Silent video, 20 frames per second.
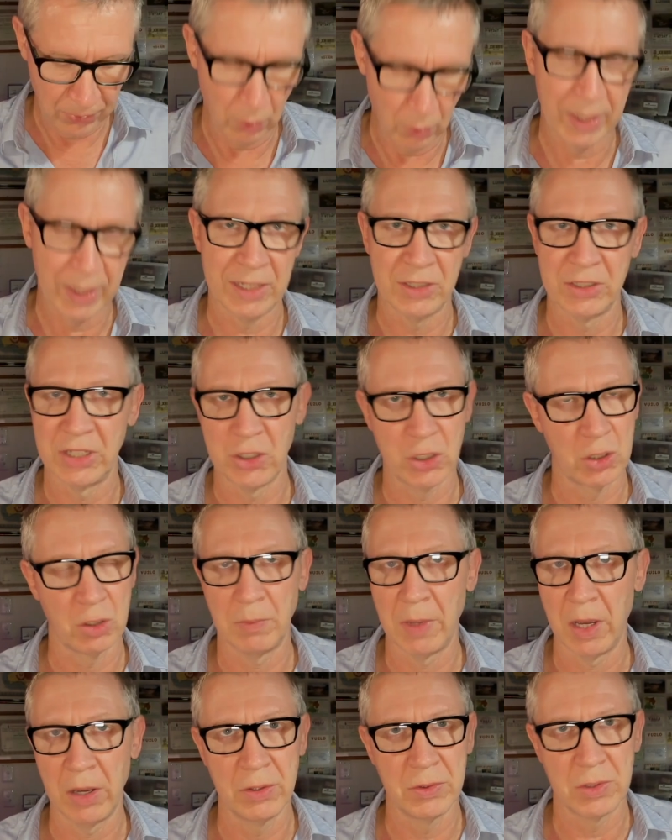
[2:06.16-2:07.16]
you're running digital
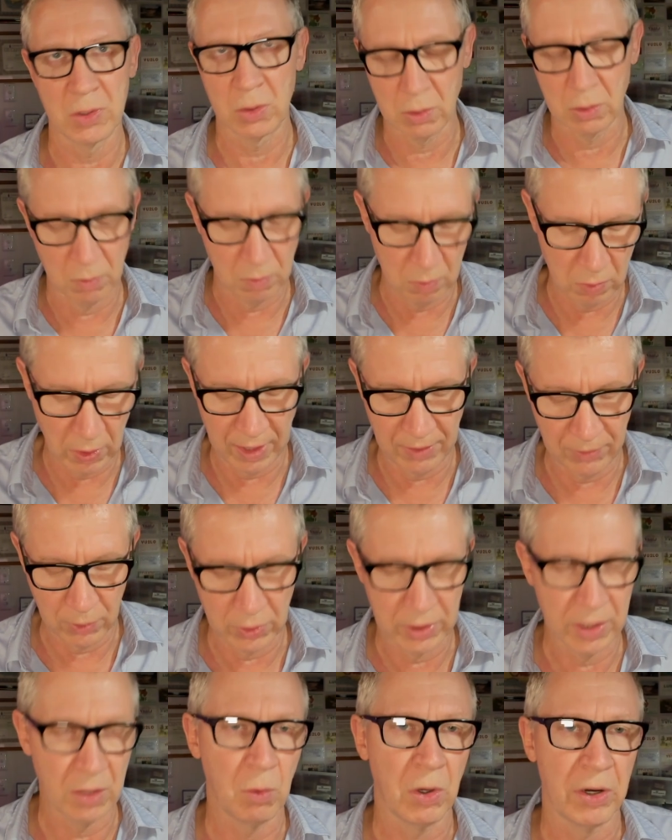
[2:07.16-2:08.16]
modes or whatever,
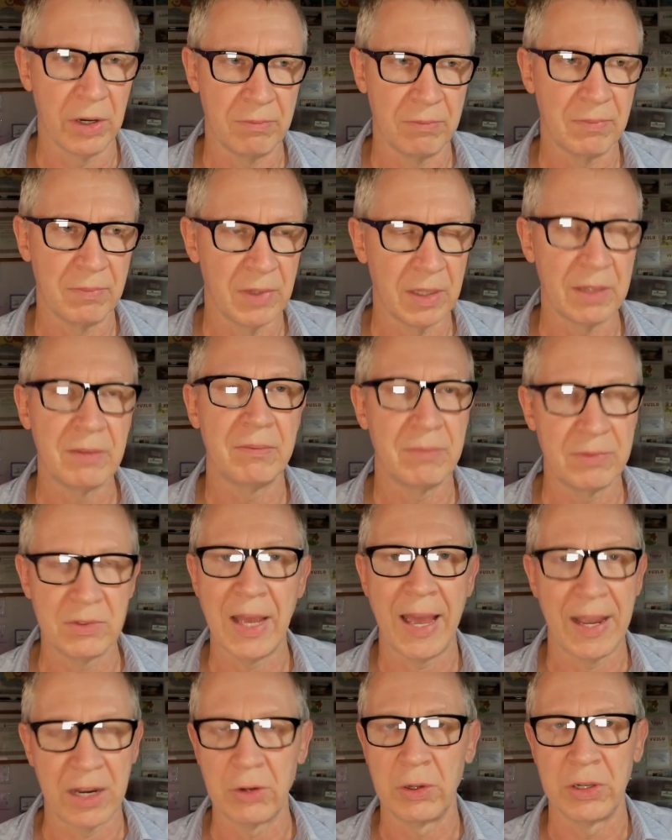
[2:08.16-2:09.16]
or you want an
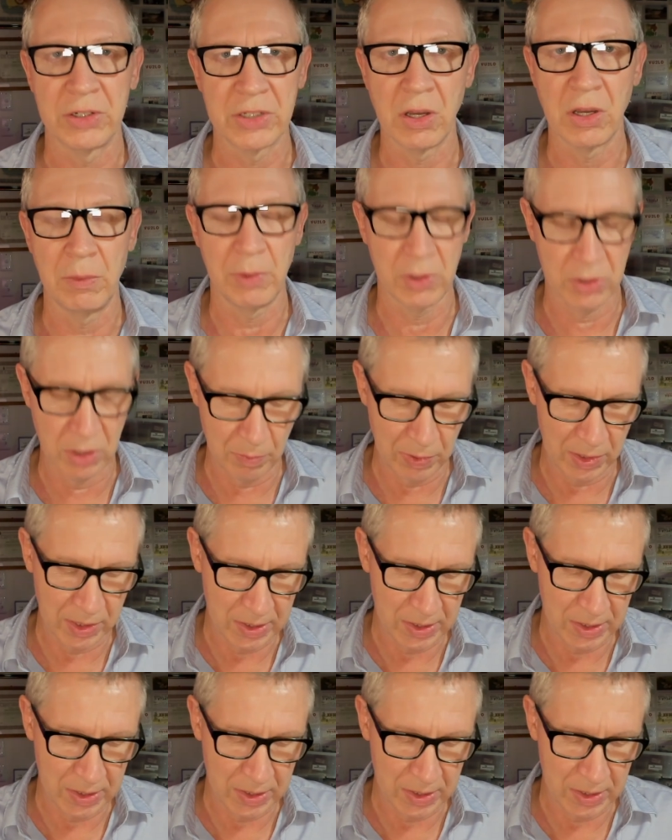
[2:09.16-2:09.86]
accurate time on your P